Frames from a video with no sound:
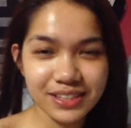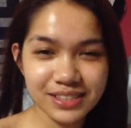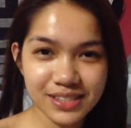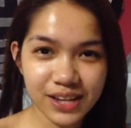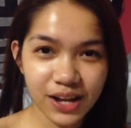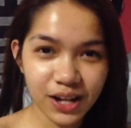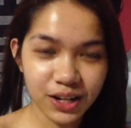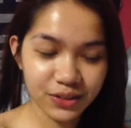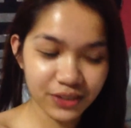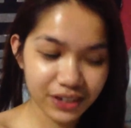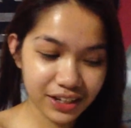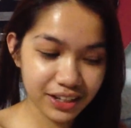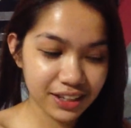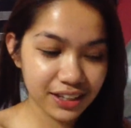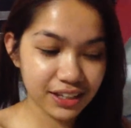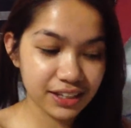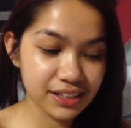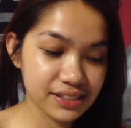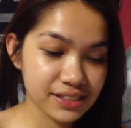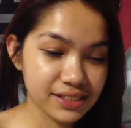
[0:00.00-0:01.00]
it's
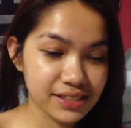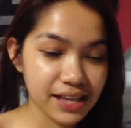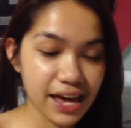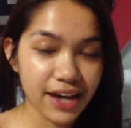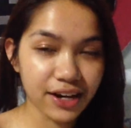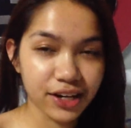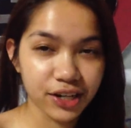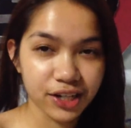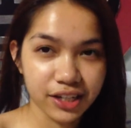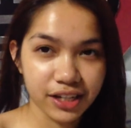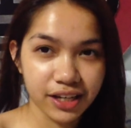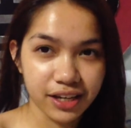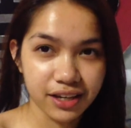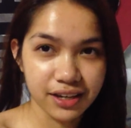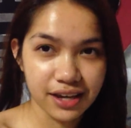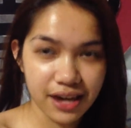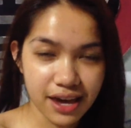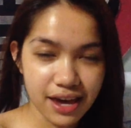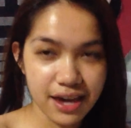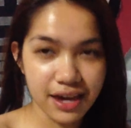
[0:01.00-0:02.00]
already
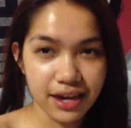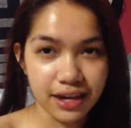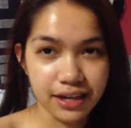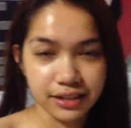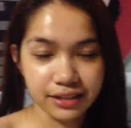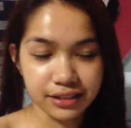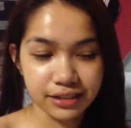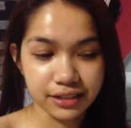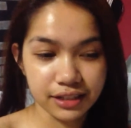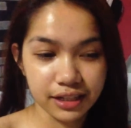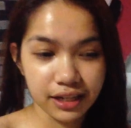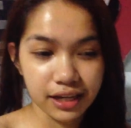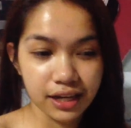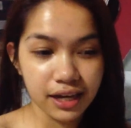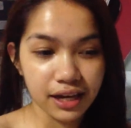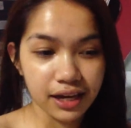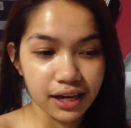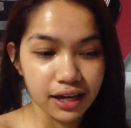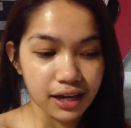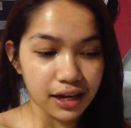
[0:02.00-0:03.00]
Saturday and
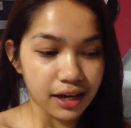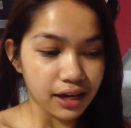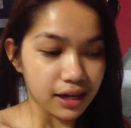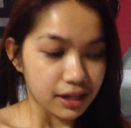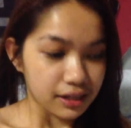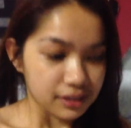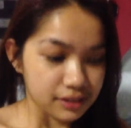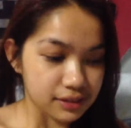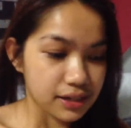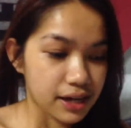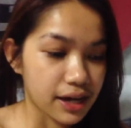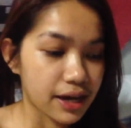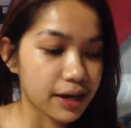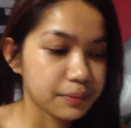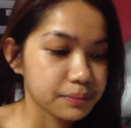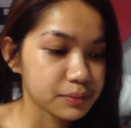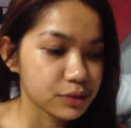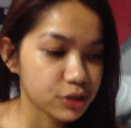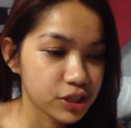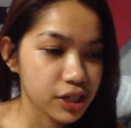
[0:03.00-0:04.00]

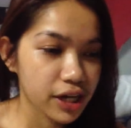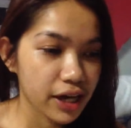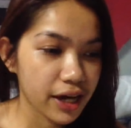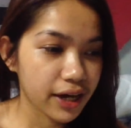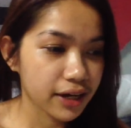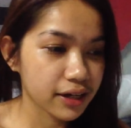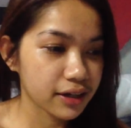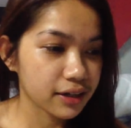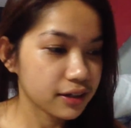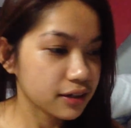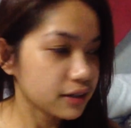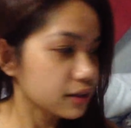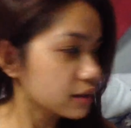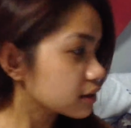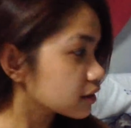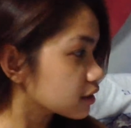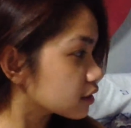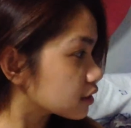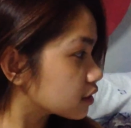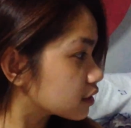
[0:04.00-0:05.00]
time check.
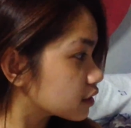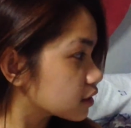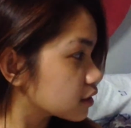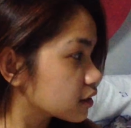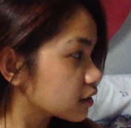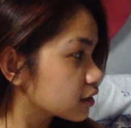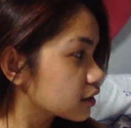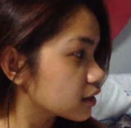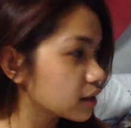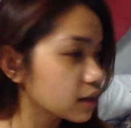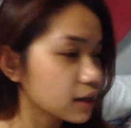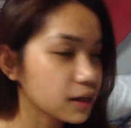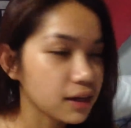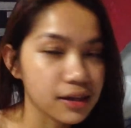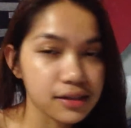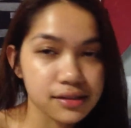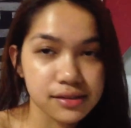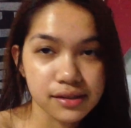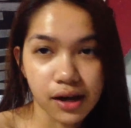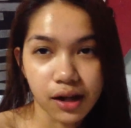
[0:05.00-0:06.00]

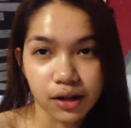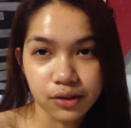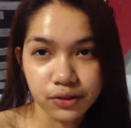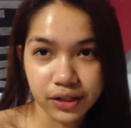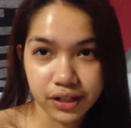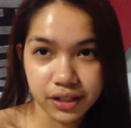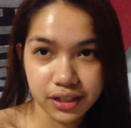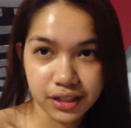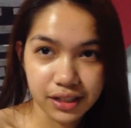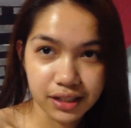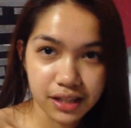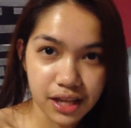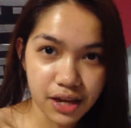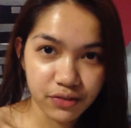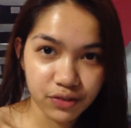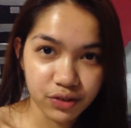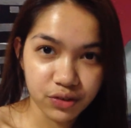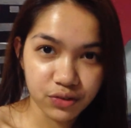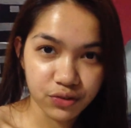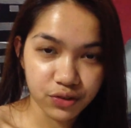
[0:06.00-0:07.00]
It's already
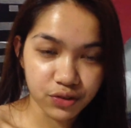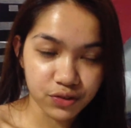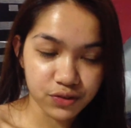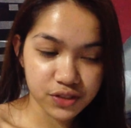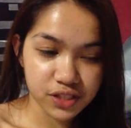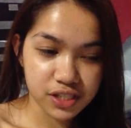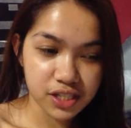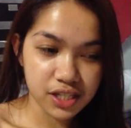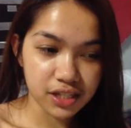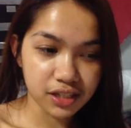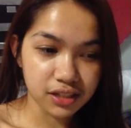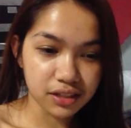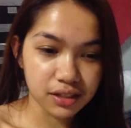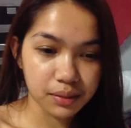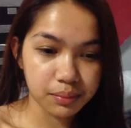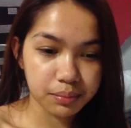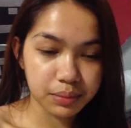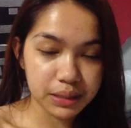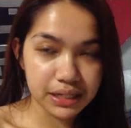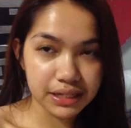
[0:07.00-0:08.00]
11:15
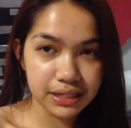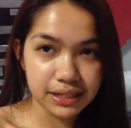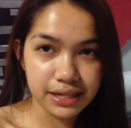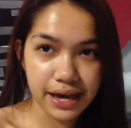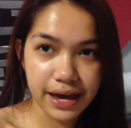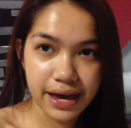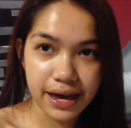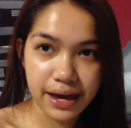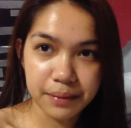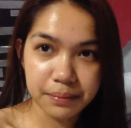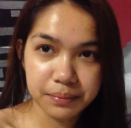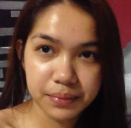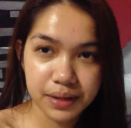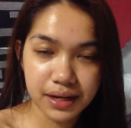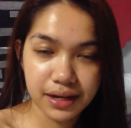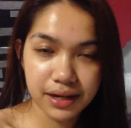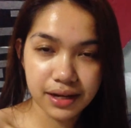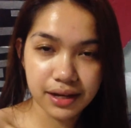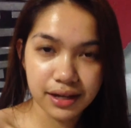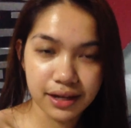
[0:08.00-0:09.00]

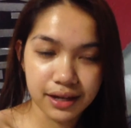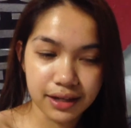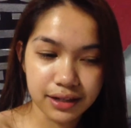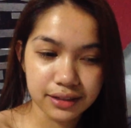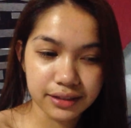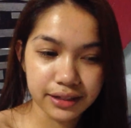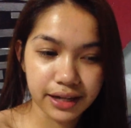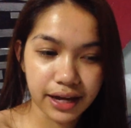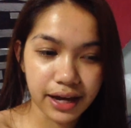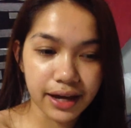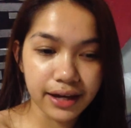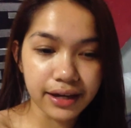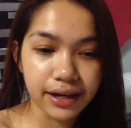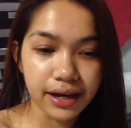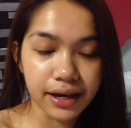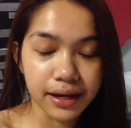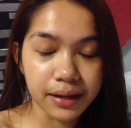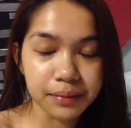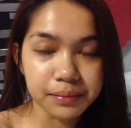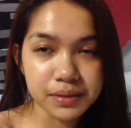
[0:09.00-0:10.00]
p.m. and I
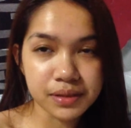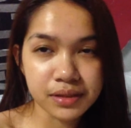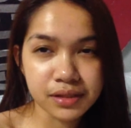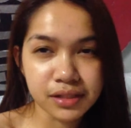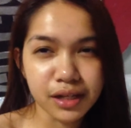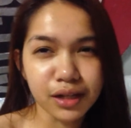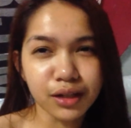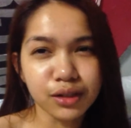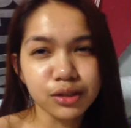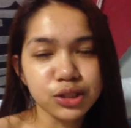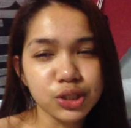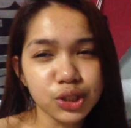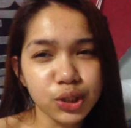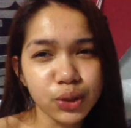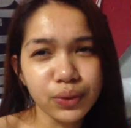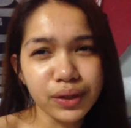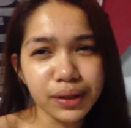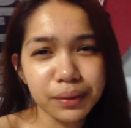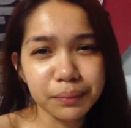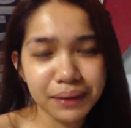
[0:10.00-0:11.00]
am still
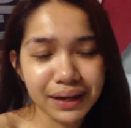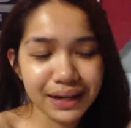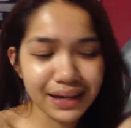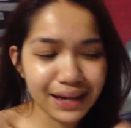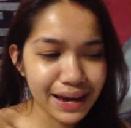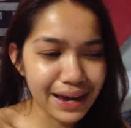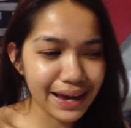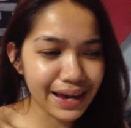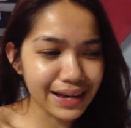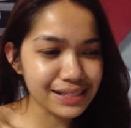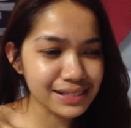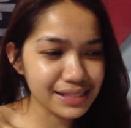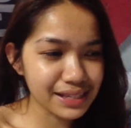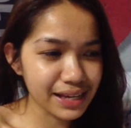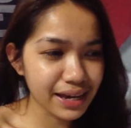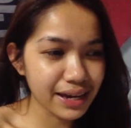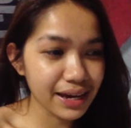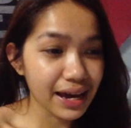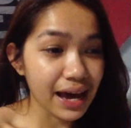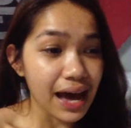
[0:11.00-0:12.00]
doing my
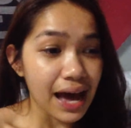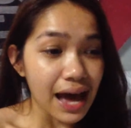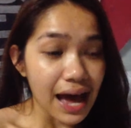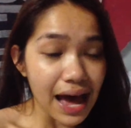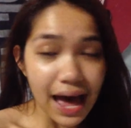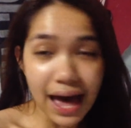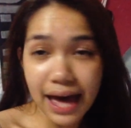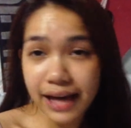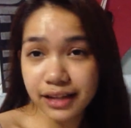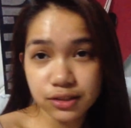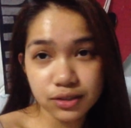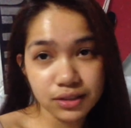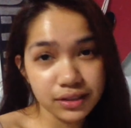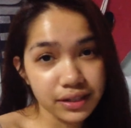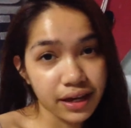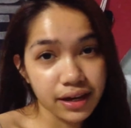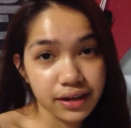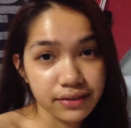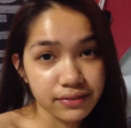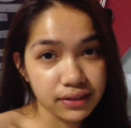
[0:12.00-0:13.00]
essay. Actually,
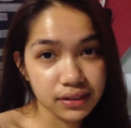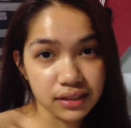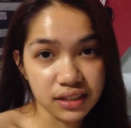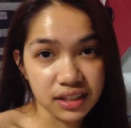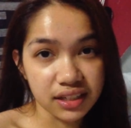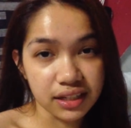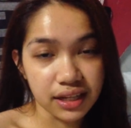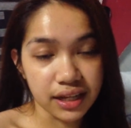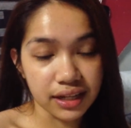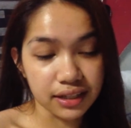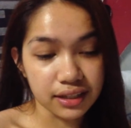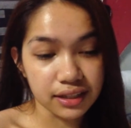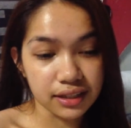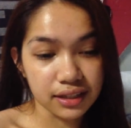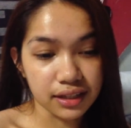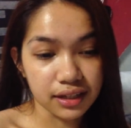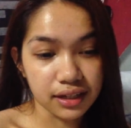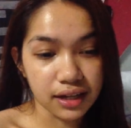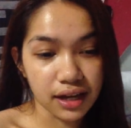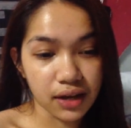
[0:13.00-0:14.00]
I haven't done
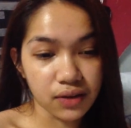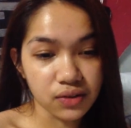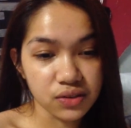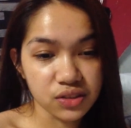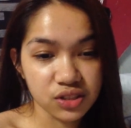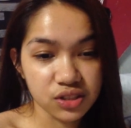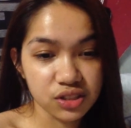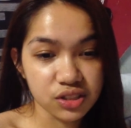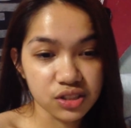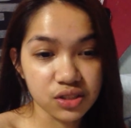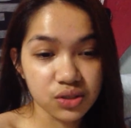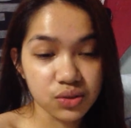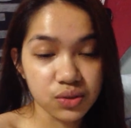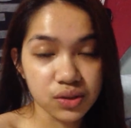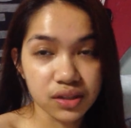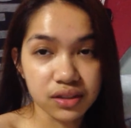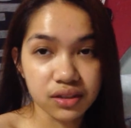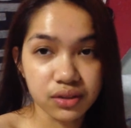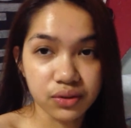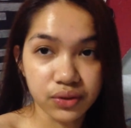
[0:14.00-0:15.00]
anything. I was just
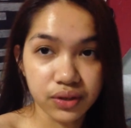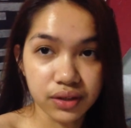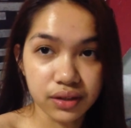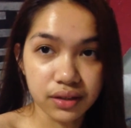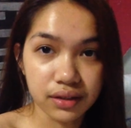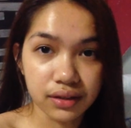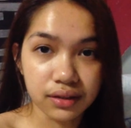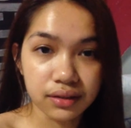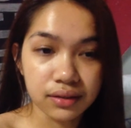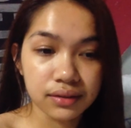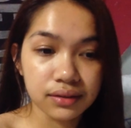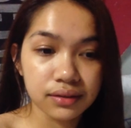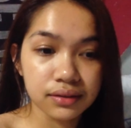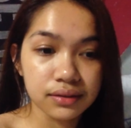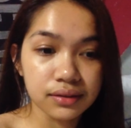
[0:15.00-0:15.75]
doing the reading